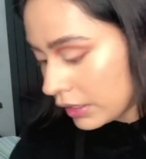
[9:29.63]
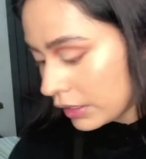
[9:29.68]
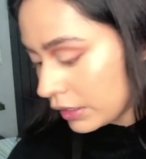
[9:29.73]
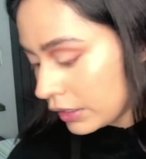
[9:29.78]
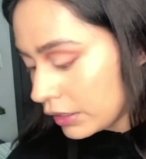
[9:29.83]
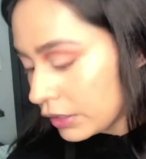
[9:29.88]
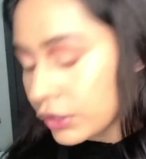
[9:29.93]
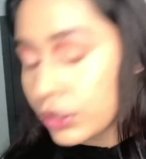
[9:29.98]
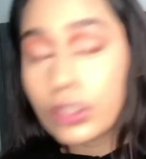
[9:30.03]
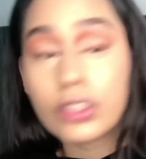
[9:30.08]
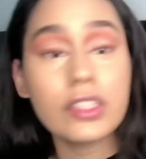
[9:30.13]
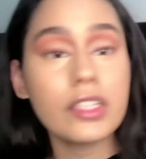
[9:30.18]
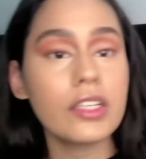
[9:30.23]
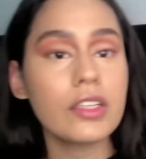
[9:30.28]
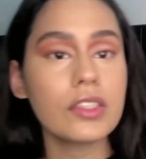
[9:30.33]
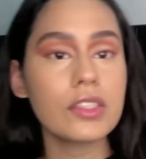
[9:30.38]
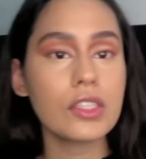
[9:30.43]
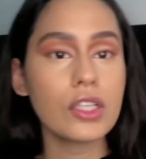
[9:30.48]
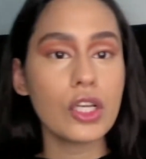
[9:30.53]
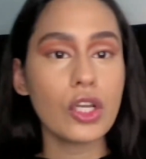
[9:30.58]
So there is
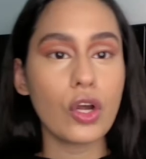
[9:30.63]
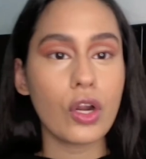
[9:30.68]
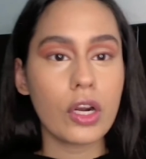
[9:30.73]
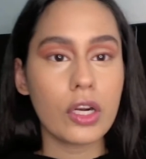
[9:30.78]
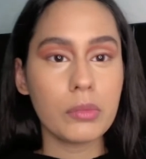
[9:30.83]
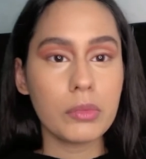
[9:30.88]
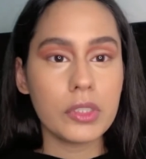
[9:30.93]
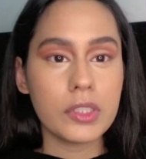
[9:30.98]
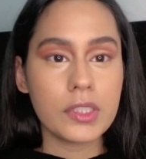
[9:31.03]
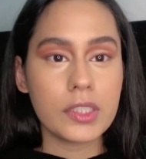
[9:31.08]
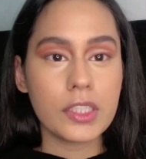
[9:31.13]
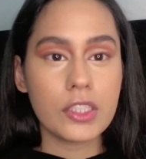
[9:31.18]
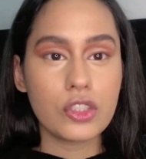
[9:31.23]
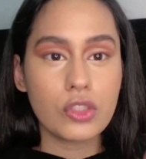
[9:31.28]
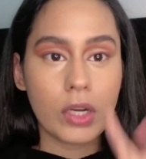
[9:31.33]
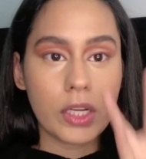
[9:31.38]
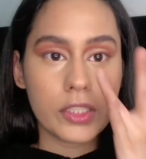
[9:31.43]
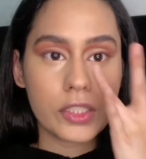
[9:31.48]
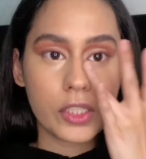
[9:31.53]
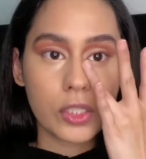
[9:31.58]
the Laura Mercier
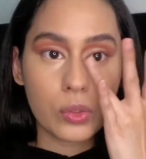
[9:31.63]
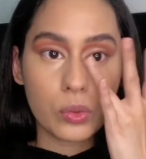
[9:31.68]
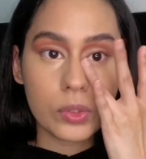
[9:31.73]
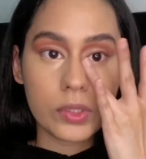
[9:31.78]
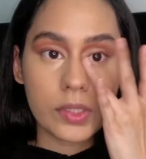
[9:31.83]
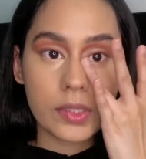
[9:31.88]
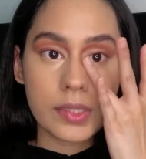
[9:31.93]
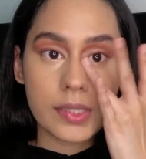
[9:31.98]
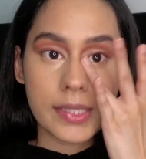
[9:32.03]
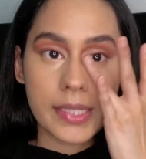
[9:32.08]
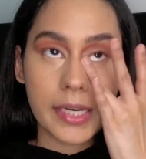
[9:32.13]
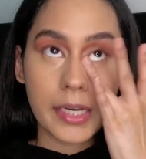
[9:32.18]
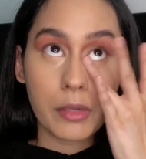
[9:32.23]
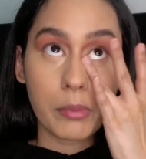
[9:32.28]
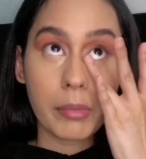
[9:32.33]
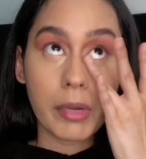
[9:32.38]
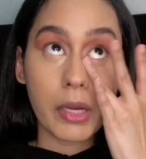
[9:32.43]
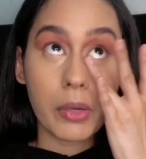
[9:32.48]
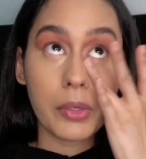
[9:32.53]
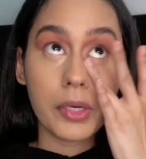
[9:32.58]
Translucent Setting
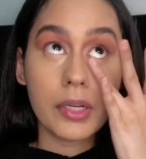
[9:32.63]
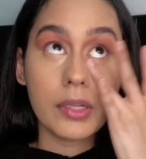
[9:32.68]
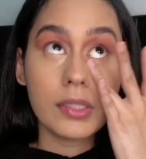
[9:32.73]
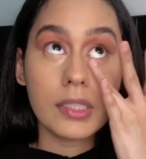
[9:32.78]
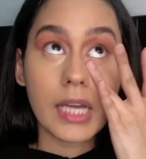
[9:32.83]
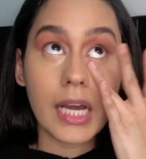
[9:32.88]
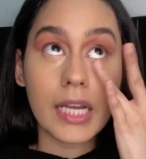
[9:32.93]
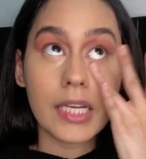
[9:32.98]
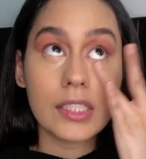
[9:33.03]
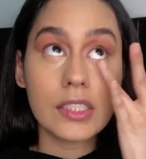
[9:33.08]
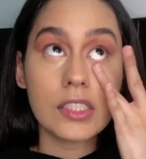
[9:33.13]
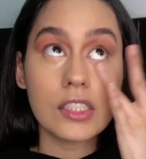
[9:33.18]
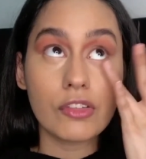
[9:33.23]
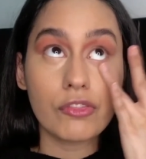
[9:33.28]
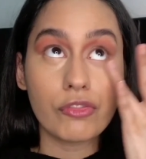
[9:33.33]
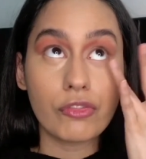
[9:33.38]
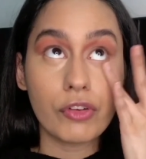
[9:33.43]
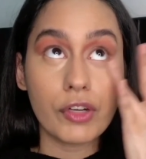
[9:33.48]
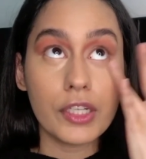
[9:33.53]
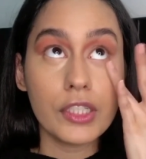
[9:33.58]
Powder. That is
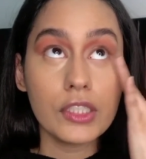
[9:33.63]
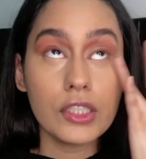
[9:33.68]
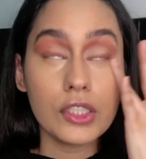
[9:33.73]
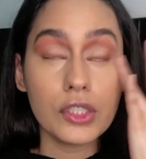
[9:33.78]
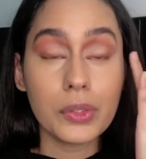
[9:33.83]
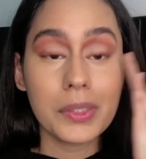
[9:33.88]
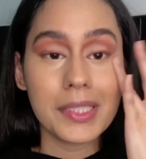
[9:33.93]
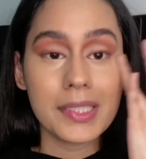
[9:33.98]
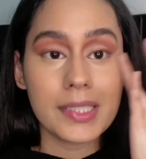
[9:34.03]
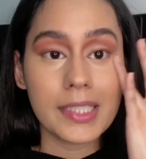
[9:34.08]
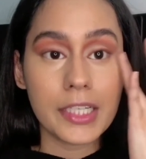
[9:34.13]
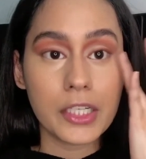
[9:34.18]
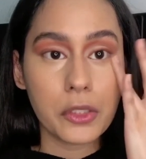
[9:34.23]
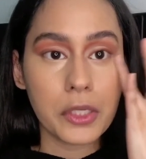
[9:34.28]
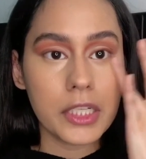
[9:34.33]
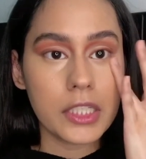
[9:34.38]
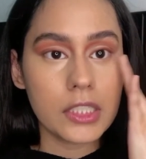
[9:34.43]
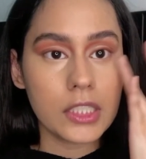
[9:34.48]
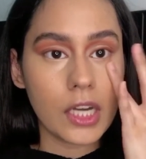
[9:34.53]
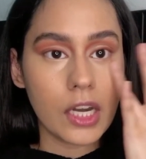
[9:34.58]
different. You can set your
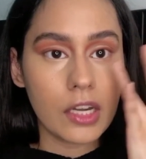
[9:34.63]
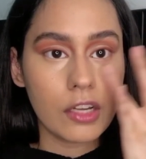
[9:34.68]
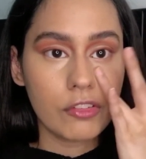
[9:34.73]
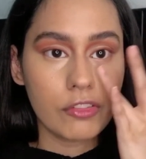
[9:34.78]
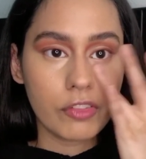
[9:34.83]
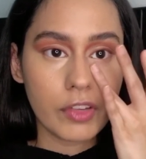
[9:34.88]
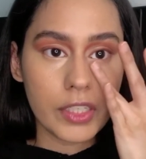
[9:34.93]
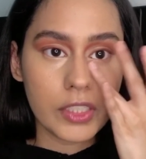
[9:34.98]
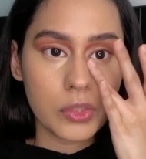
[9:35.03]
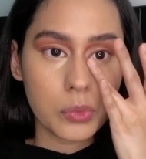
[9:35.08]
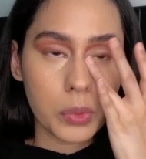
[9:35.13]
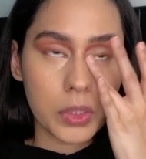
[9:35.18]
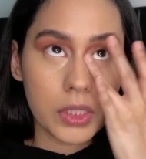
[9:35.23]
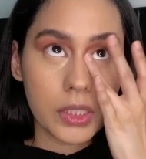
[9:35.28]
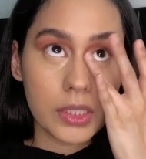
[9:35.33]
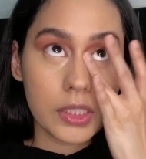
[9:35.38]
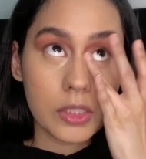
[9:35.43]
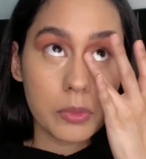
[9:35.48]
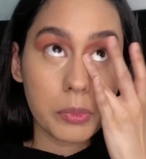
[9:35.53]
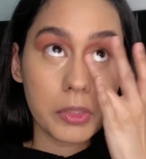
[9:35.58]
entire face with this,
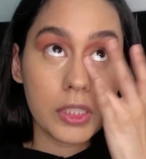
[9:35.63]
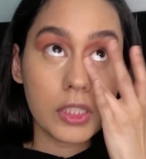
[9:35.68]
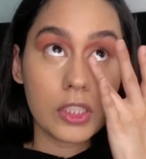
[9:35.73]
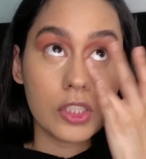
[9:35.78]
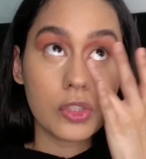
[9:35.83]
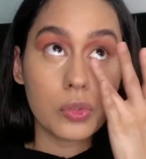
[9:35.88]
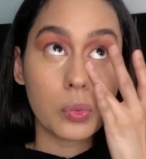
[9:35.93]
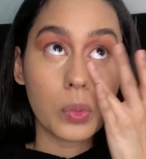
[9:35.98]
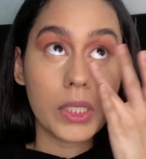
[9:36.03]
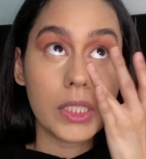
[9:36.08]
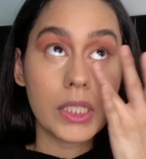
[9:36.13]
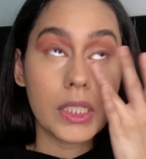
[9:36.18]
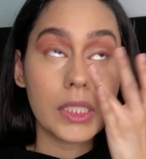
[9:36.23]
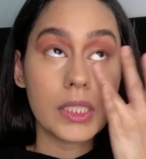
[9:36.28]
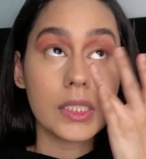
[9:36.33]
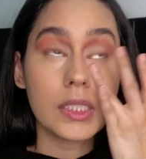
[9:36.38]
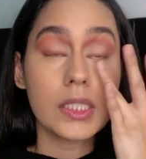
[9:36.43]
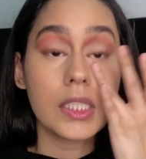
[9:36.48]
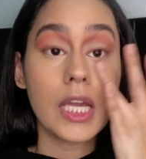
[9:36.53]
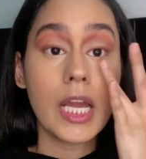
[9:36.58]
but this one is
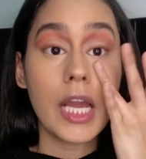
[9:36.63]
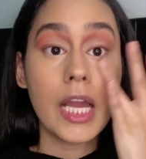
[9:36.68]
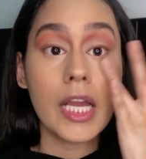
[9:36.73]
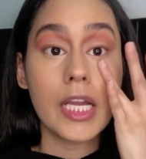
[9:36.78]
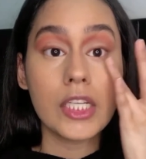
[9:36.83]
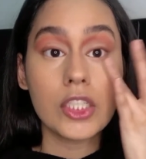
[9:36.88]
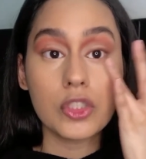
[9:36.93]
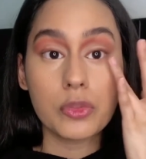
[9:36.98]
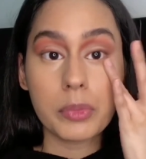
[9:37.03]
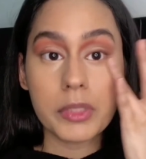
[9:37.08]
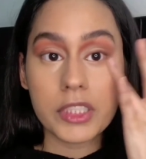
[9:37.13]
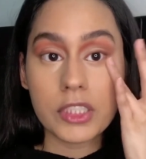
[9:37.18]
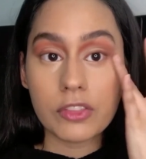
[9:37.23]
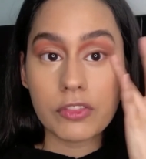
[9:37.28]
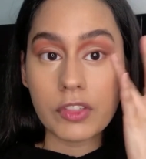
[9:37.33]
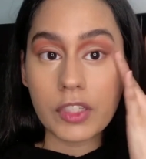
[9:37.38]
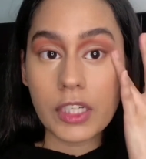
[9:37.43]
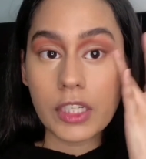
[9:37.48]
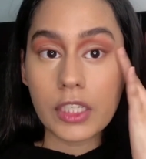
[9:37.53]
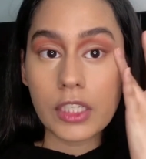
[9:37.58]

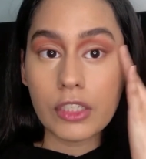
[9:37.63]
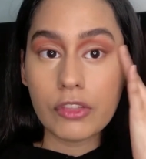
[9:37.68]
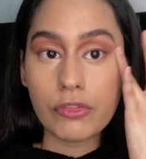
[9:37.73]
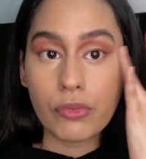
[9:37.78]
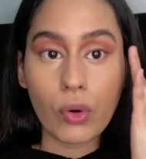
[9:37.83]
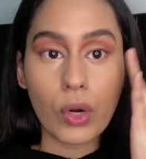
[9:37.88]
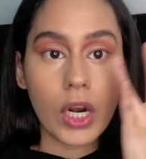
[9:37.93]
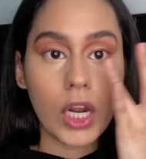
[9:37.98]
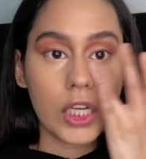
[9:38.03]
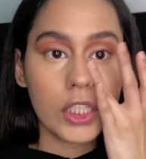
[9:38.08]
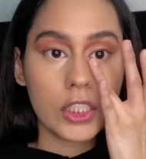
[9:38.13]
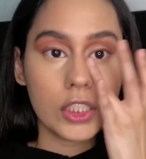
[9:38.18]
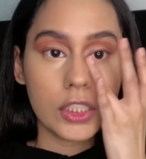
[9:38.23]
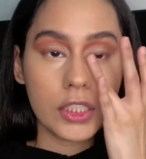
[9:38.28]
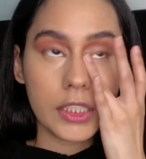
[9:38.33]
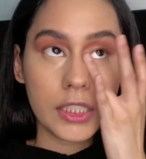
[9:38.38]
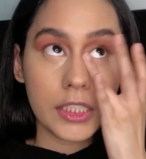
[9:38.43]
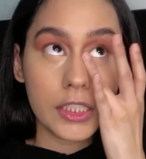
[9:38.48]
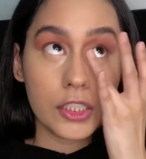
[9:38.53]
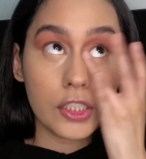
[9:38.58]
specifically for
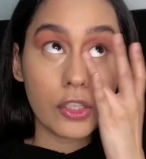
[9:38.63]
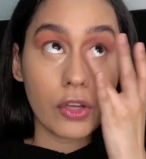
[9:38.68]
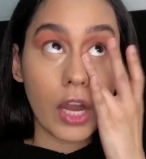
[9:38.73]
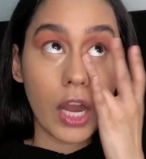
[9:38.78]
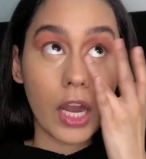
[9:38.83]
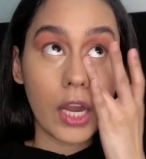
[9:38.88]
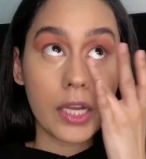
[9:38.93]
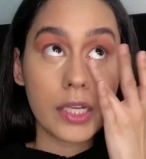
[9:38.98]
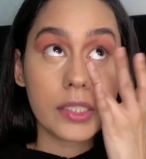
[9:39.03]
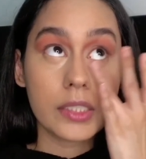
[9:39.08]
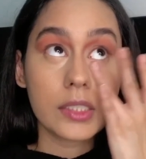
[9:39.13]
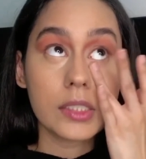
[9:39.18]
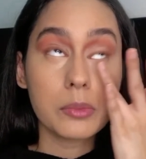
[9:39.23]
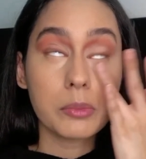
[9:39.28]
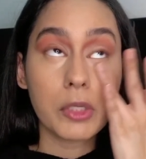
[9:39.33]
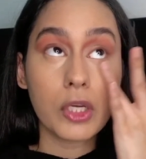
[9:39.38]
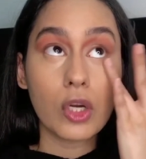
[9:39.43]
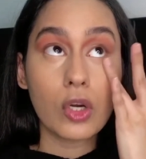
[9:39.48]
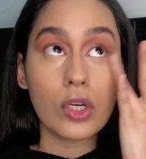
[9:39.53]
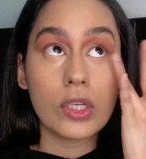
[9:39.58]
underneath your eyes
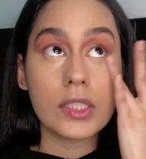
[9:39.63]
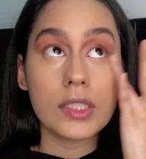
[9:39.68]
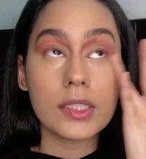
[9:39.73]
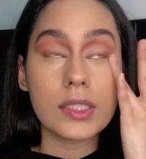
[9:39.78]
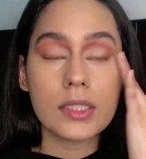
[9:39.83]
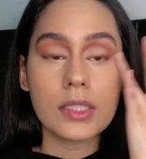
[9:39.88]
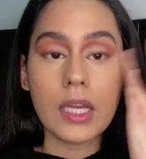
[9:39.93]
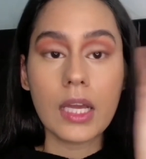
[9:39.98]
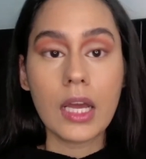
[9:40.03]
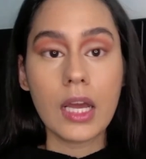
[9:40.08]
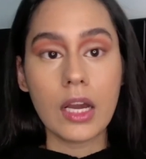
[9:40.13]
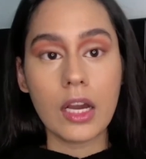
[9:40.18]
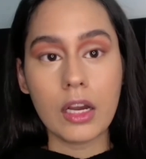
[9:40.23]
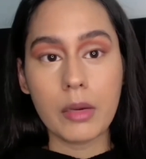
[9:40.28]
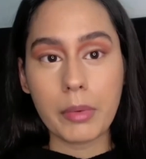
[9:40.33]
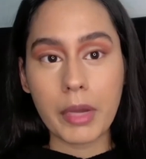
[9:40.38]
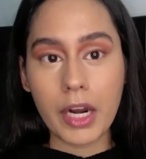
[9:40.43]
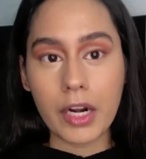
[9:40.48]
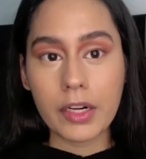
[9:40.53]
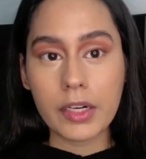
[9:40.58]
because
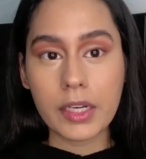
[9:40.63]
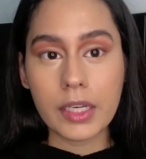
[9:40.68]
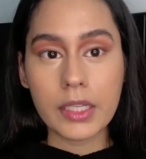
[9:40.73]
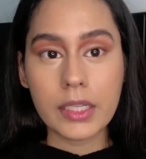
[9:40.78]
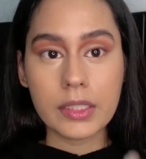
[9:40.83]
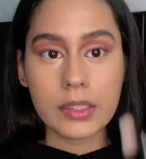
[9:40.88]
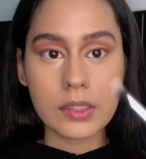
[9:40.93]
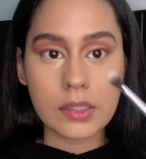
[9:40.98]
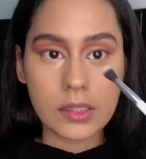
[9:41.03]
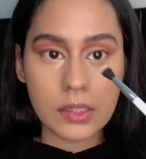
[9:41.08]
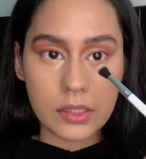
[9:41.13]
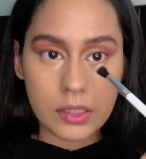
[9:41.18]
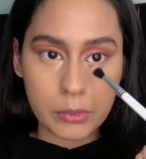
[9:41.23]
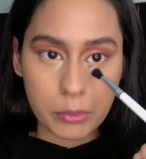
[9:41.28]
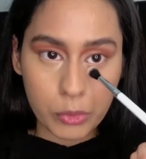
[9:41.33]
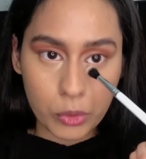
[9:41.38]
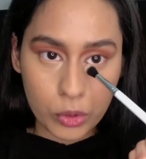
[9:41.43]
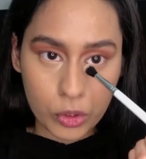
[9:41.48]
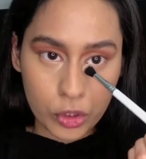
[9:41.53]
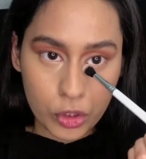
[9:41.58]
apparently it's
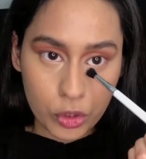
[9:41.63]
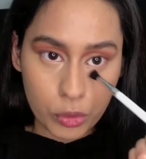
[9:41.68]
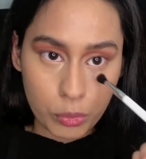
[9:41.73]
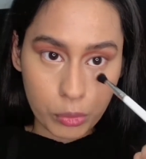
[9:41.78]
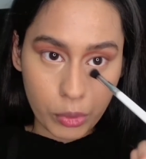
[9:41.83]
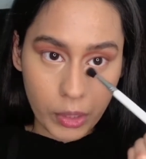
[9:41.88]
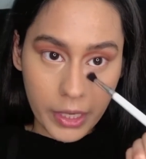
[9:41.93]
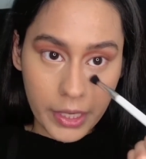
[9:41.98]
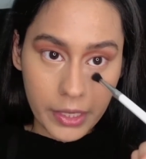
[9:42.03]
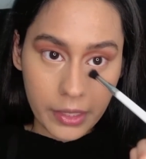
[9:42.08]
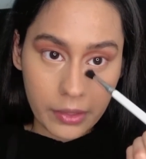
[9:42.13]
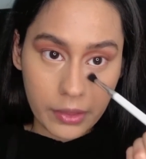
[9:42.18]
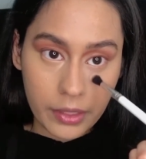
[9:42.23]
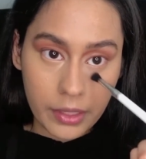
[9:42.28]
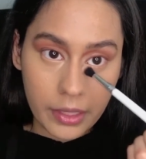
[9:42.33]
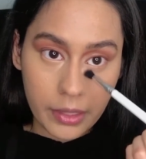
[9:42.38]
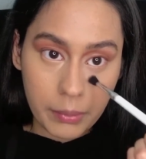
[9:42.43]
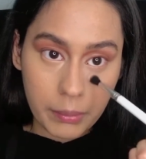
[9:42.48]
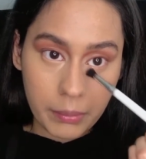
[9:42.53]
supposed to brighten them.